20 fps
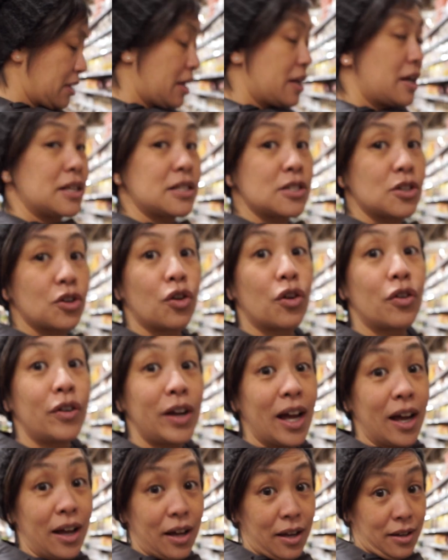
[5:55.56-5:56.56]
And it's
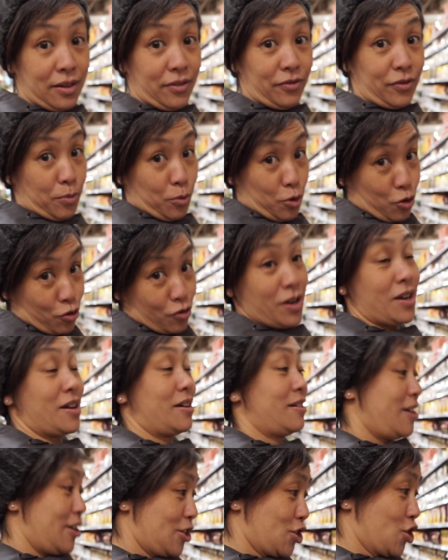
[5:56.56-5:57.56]
Korea, from
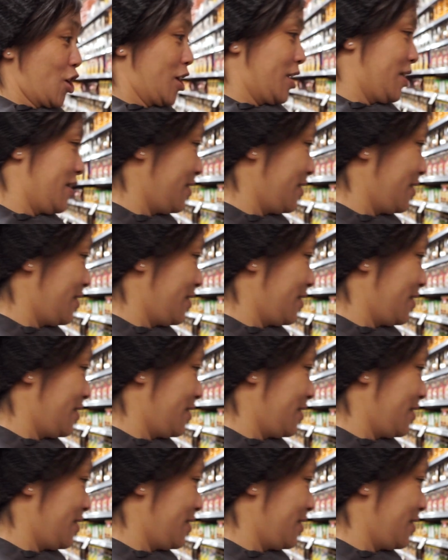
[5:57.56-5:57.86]
Korea, not China.